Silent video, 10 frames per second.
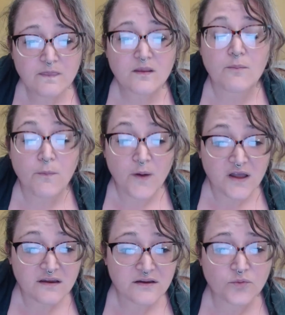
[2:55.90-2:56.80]

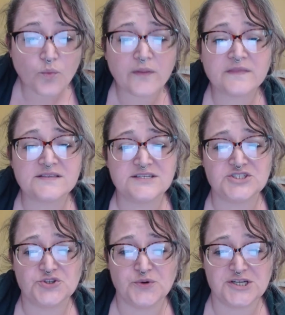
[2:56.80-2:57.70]
But when the
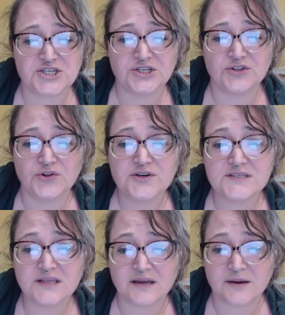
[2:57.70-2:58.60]
situation
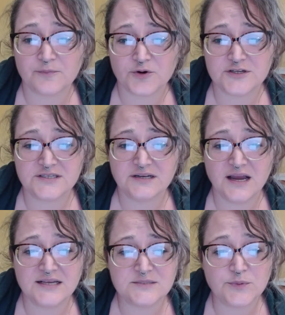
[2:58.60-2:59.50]
looks like a person
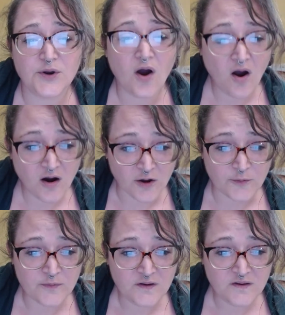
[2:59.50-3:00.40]
has been
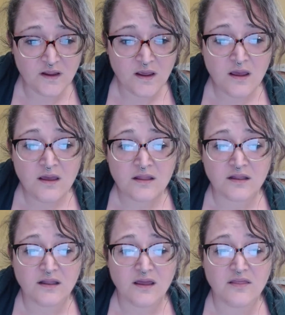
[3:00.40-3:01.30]
harmed,
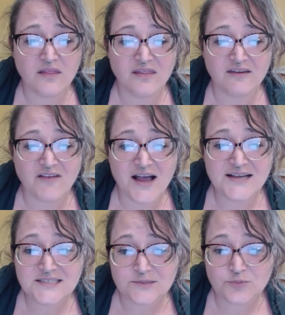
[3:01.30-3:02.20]
they've
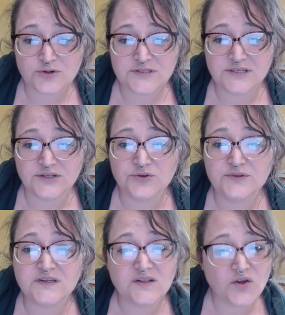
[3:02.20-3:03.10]
asked the person who
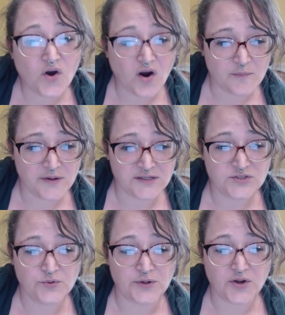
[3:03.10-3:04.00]
did the harming
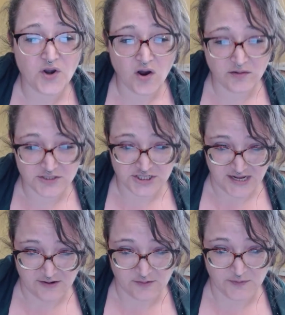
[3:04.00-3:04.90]
to acknowledge
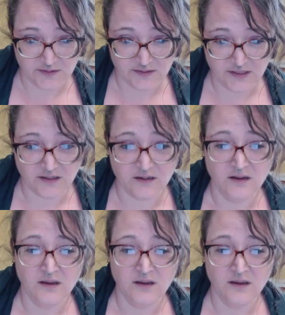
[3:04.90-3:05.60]
accountability,